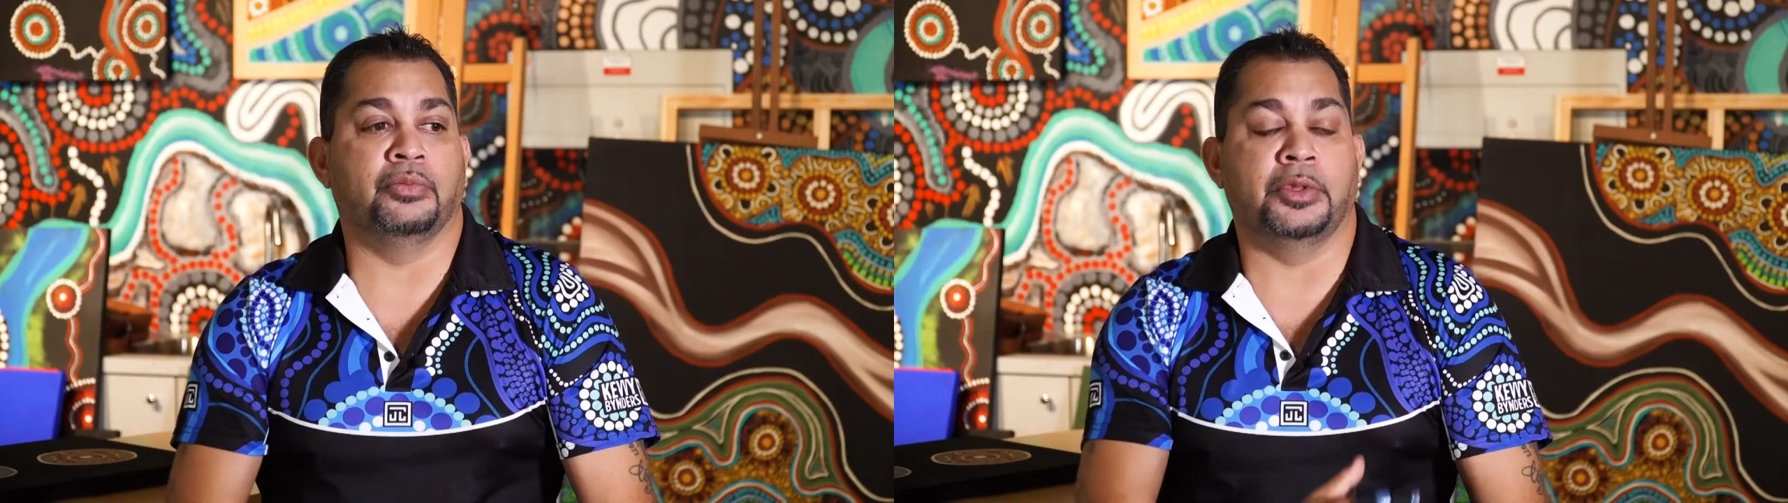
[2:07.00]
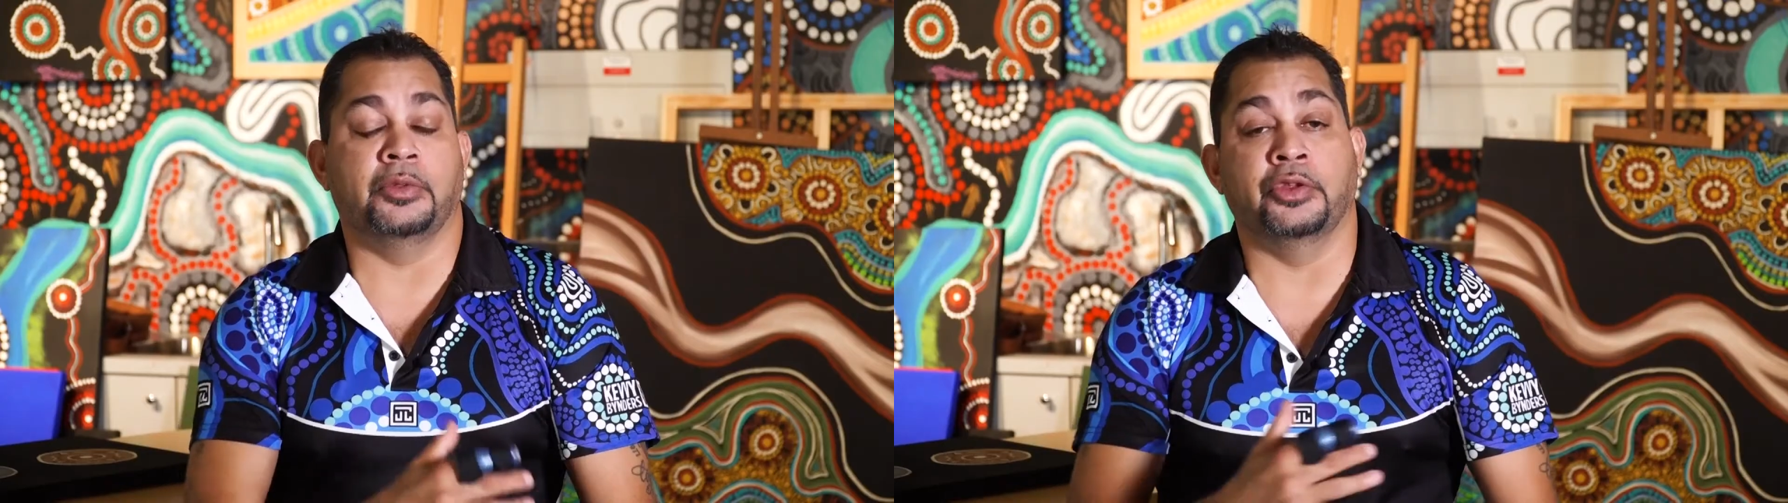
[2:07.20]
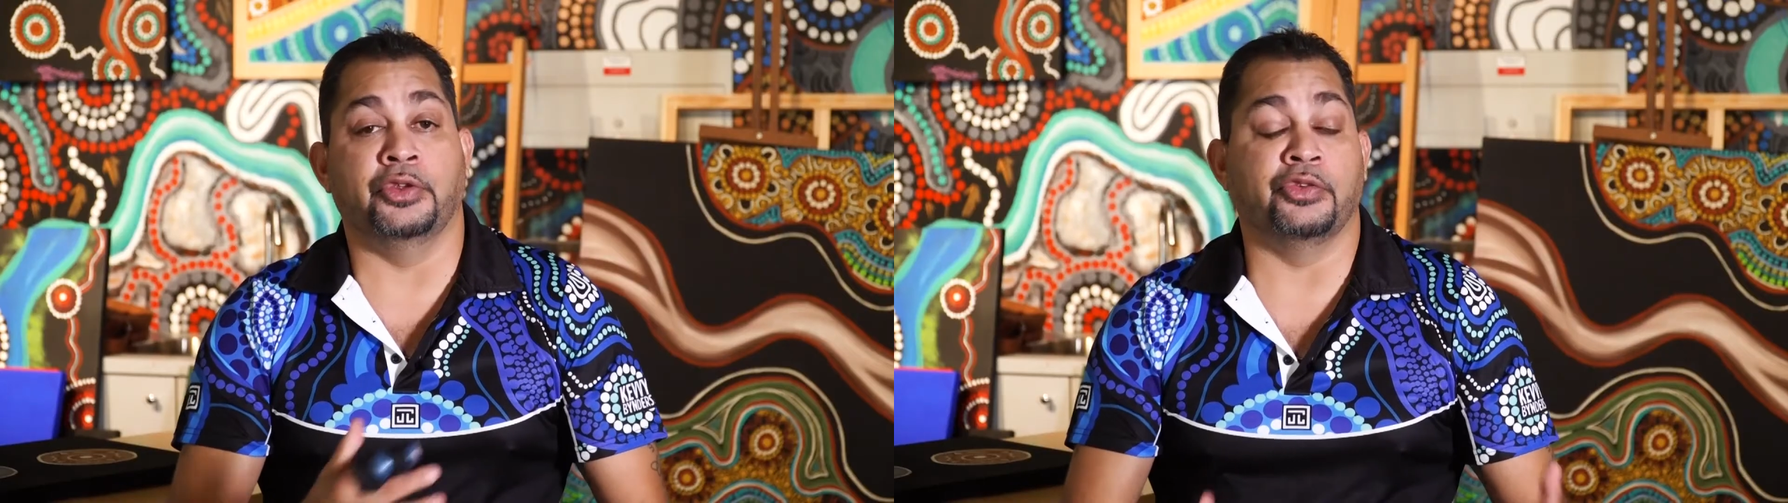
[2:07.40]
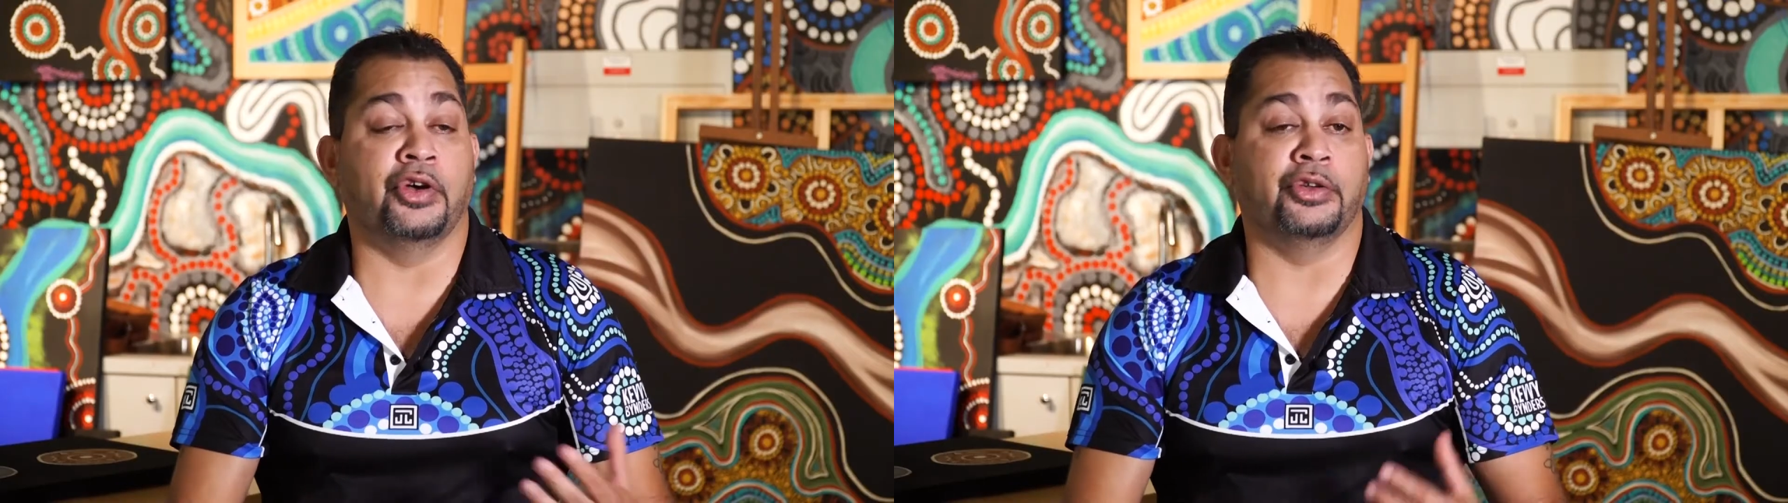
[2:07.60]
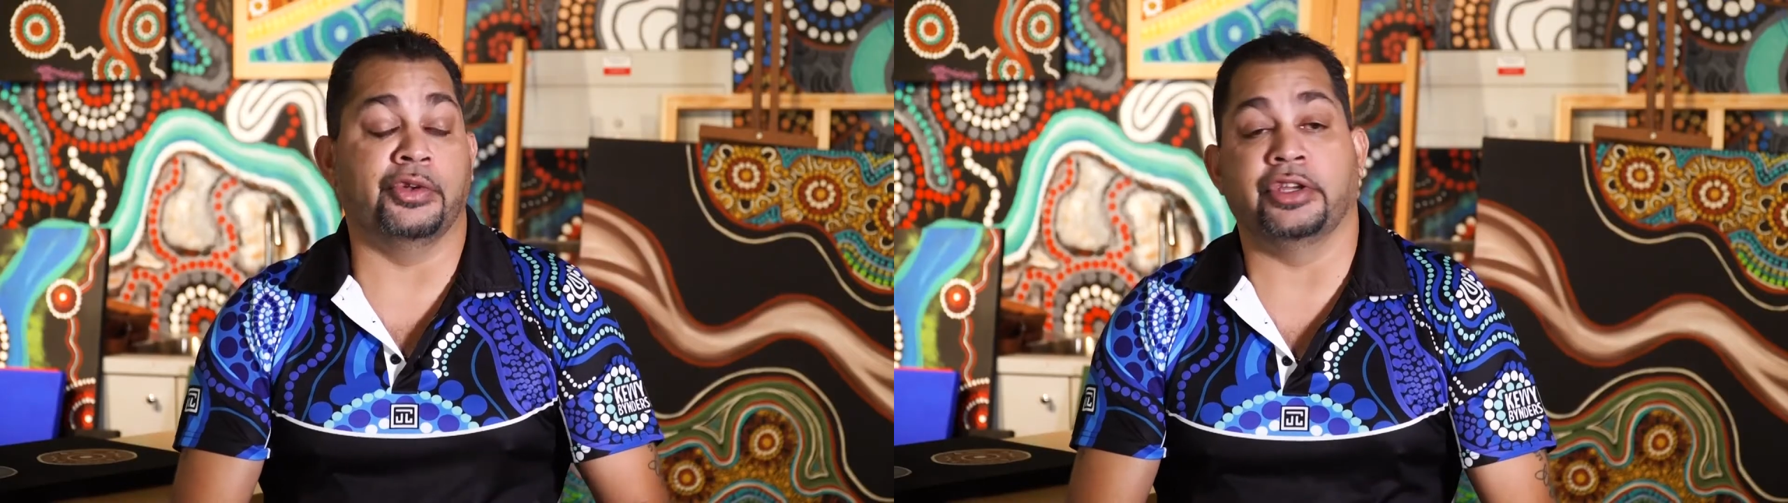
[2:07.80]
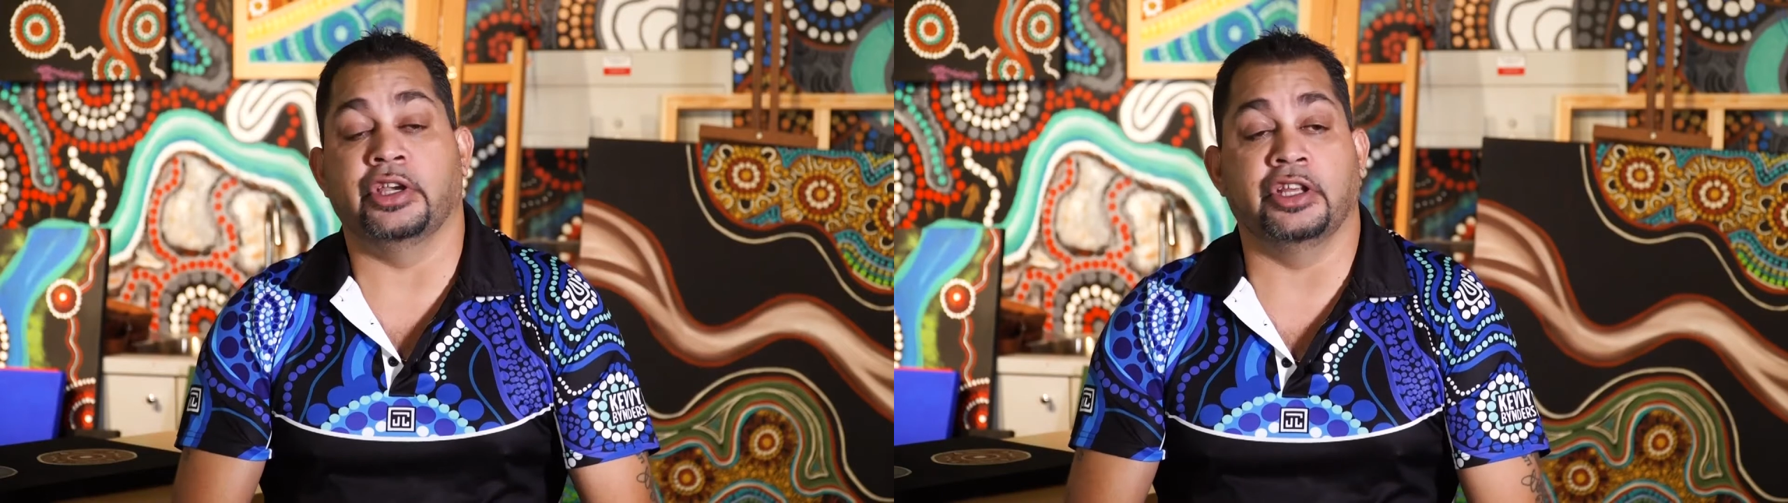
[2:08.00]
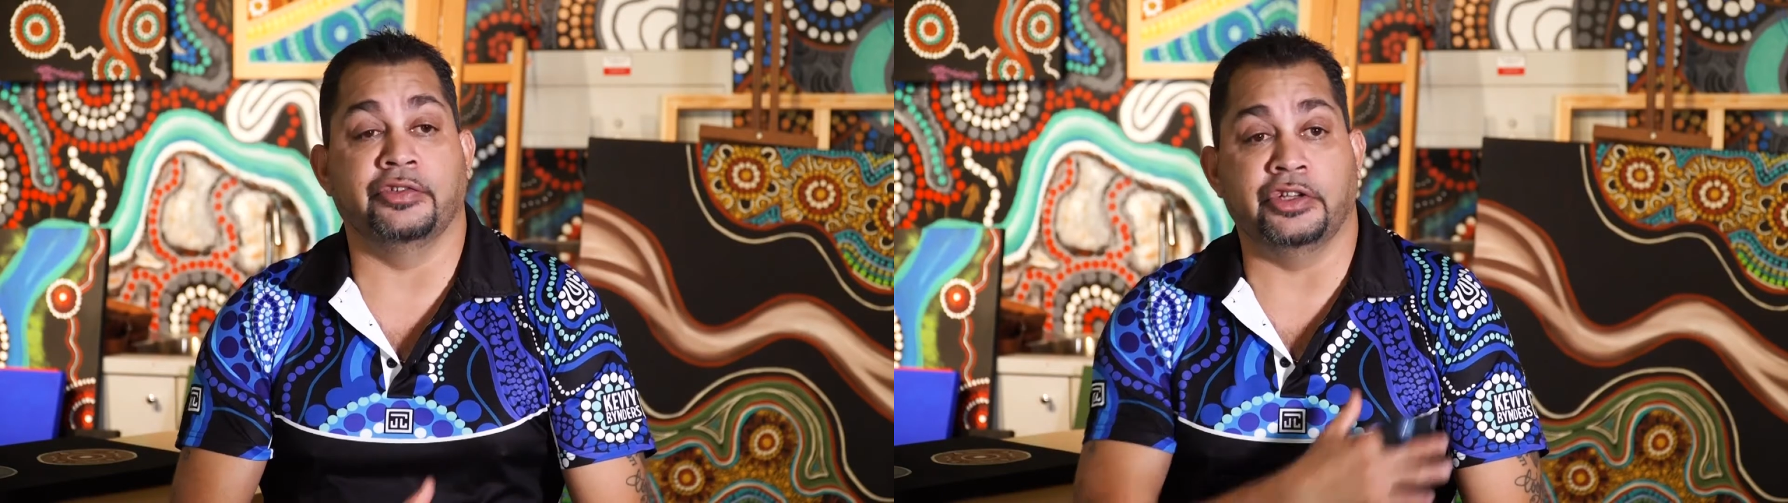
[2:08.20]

With the design all together,